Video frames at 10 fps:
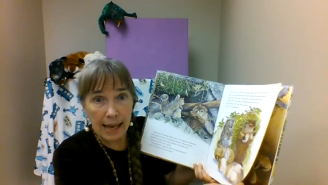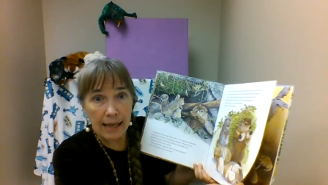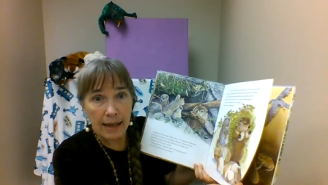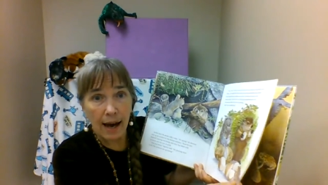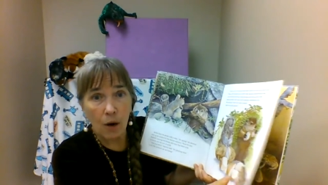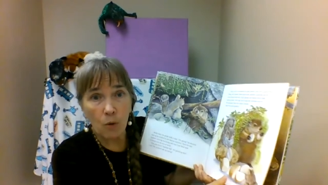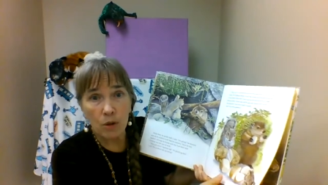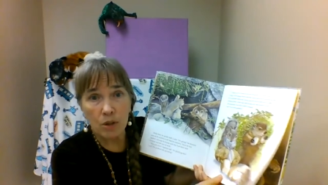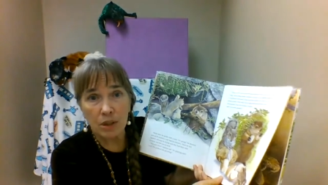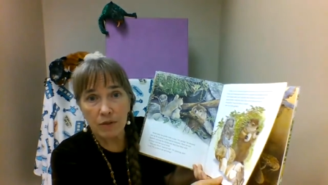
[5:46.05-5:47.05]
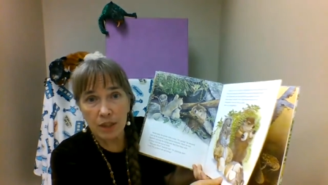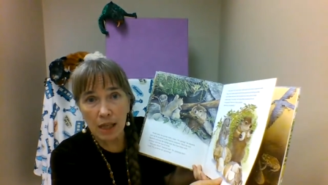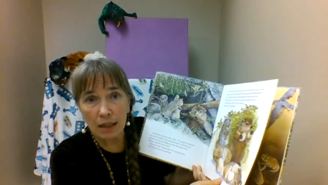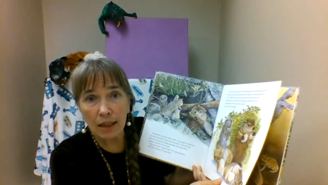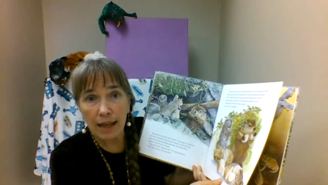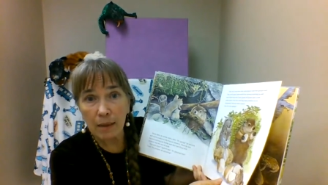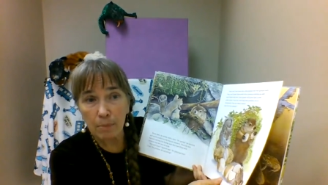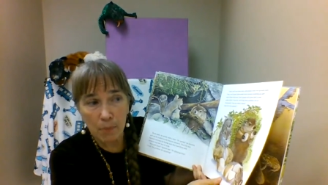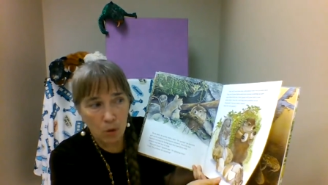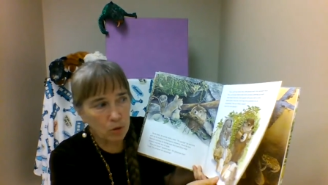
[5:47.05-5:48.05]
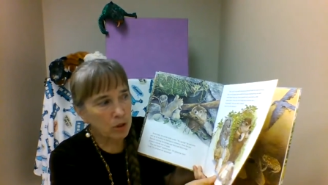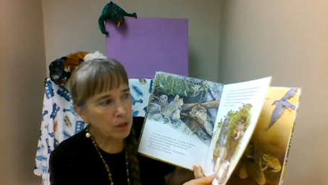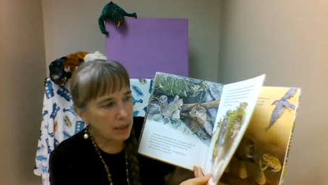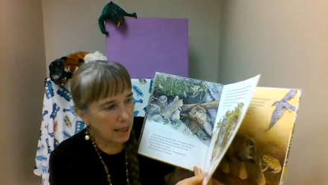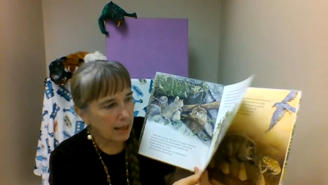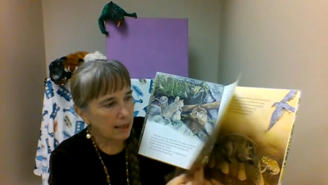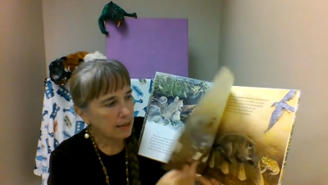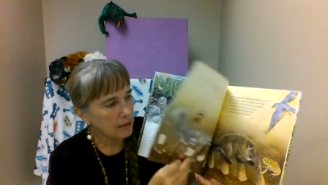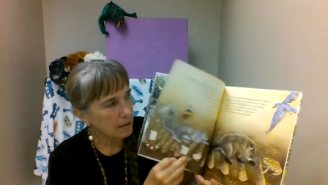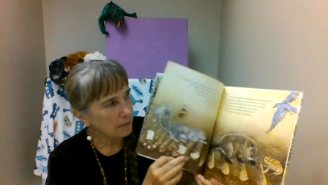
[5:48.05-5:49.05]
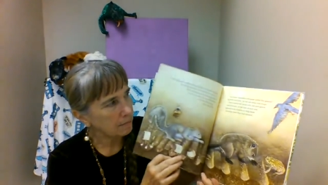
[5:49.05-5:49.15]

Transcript: eight hours of sunlight most days.